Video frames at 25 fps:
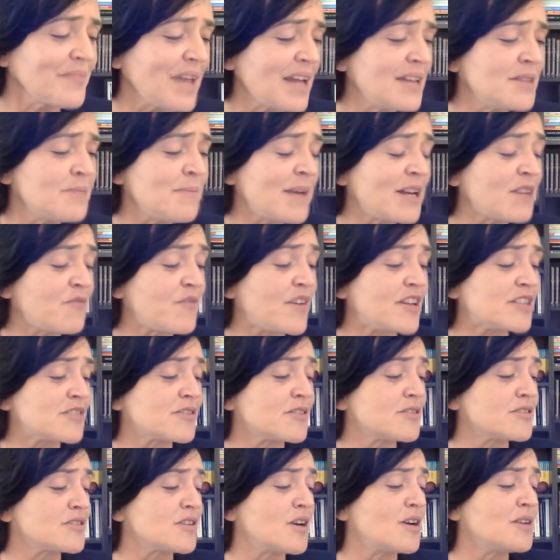And the
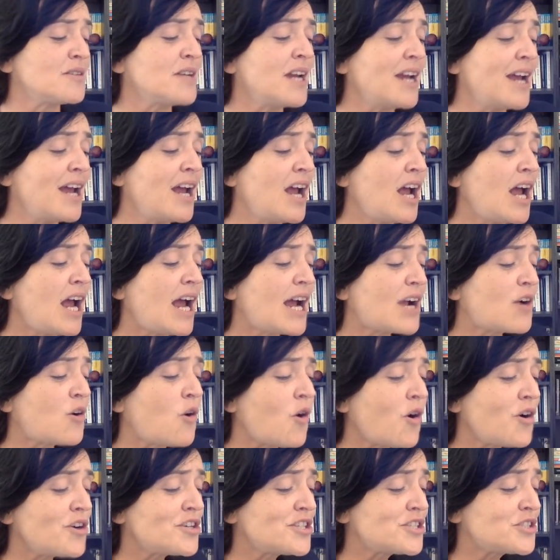manifesto goes on,
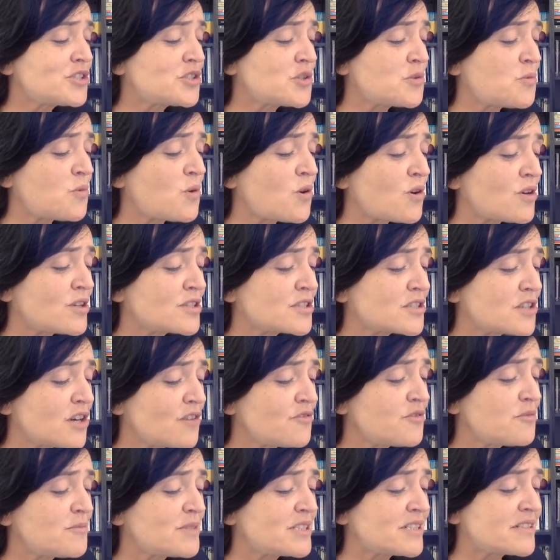according to world
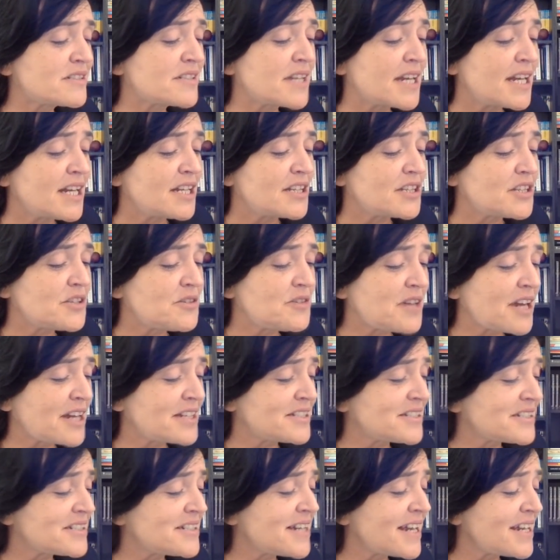governments, the
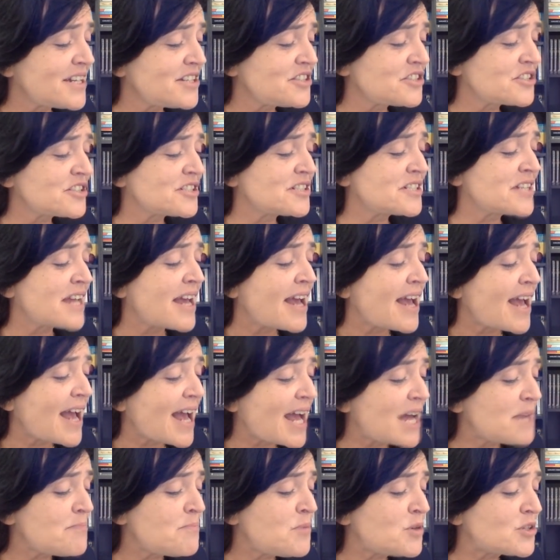United Nations,
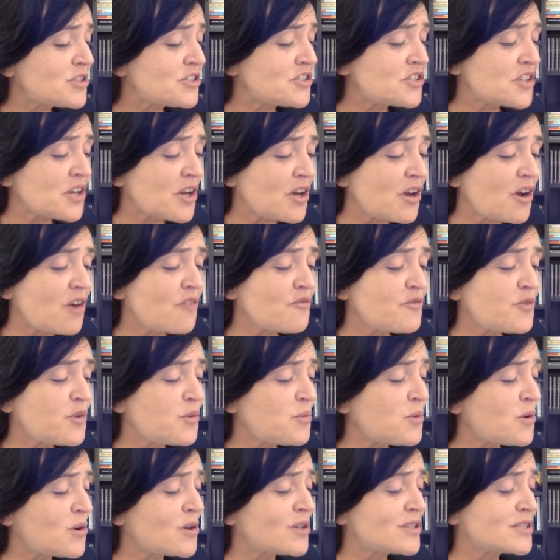and much of the
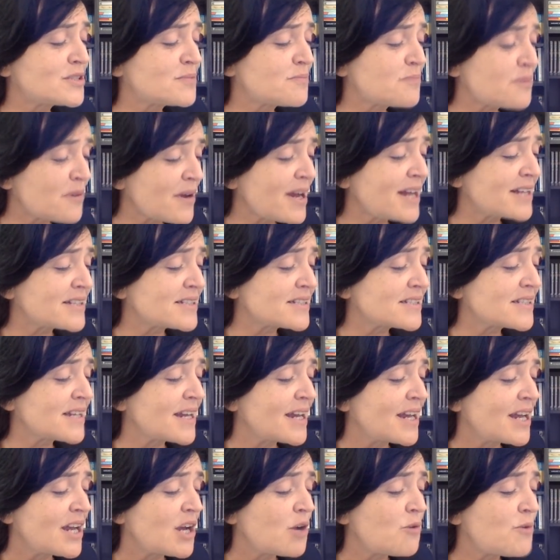world's press,
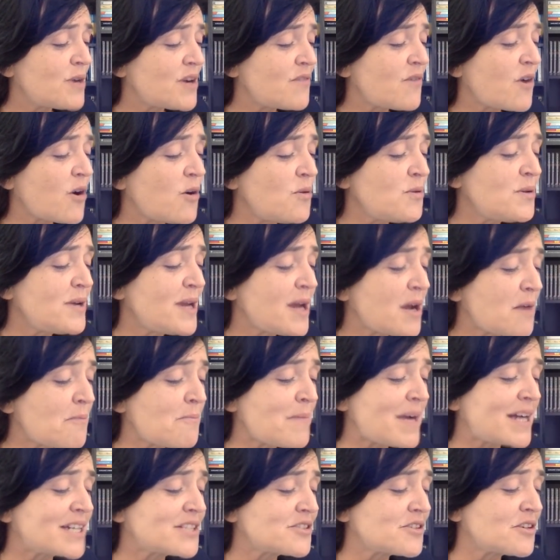we have only a
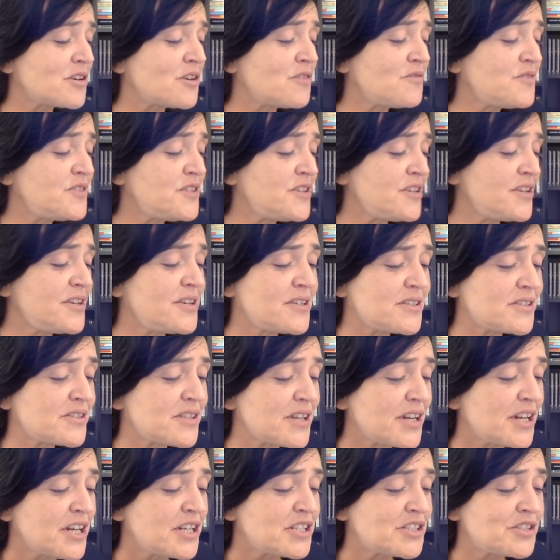matter of
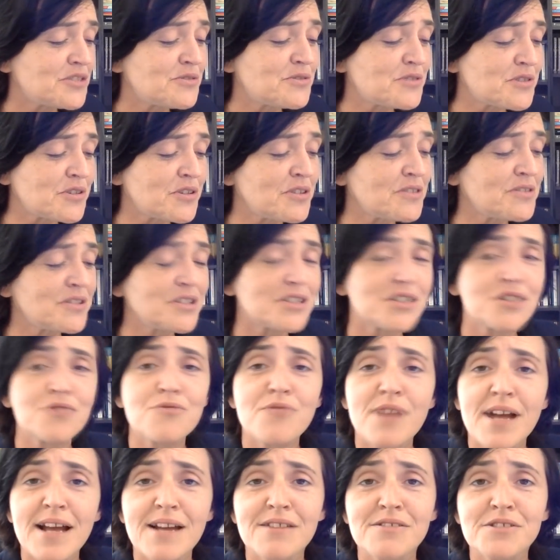years to turn this
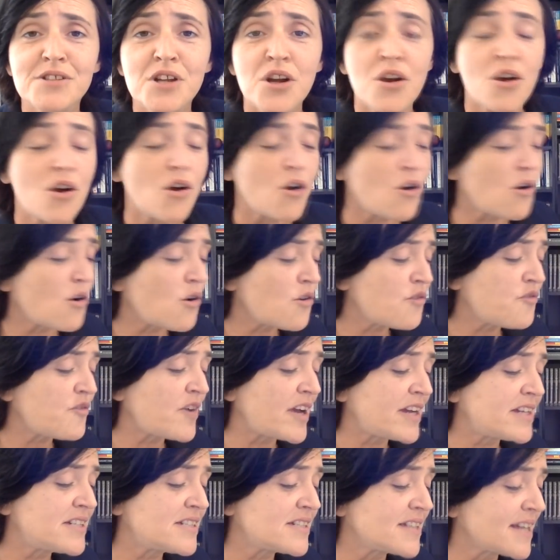around or
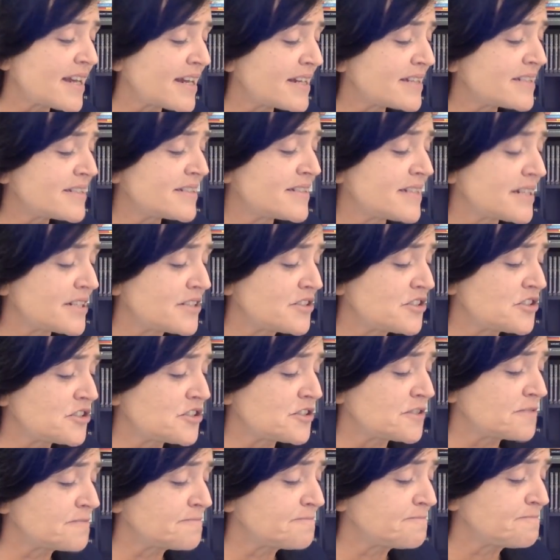face
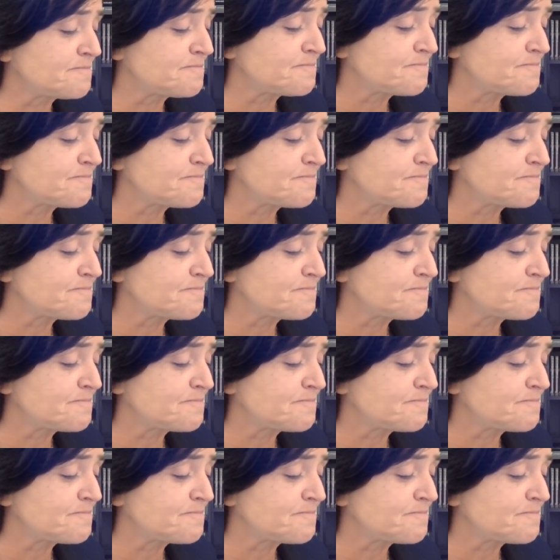extinction.